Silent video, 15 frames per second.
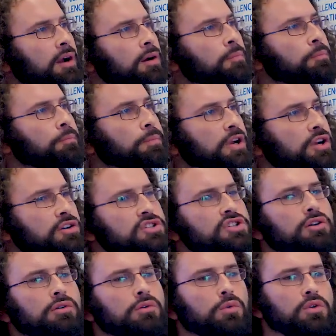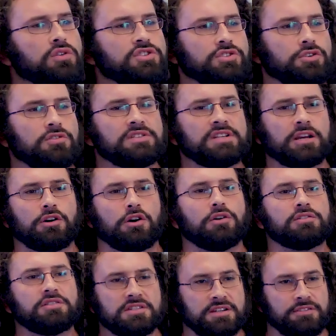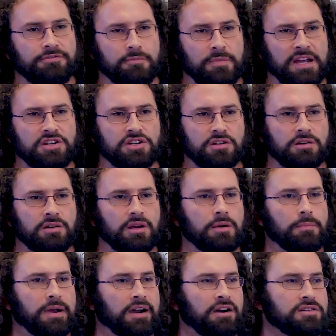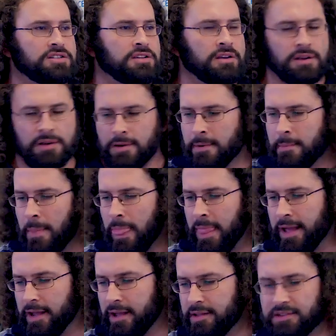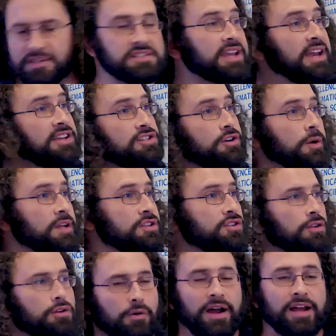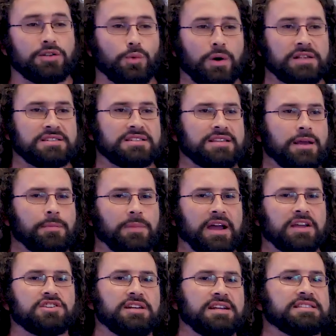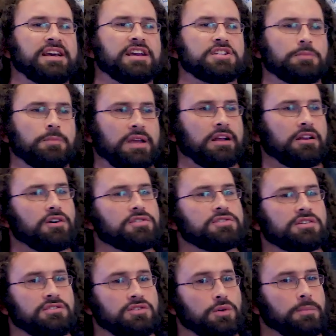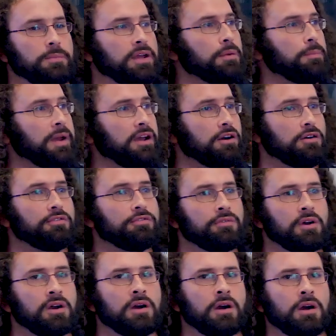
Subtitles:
Now, because your rewards don't encode this information about, hey, in this case, going to the right one step actually takes me closer to a bigger payoff,